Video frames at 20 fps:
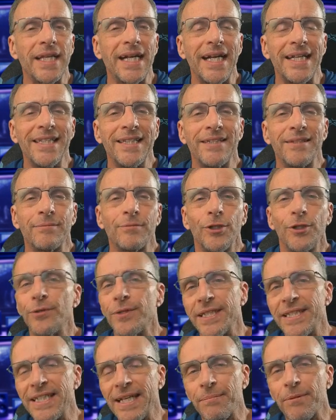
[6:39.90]
I didn't do
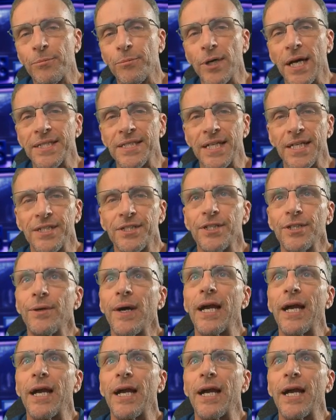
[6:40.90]
the depth process to.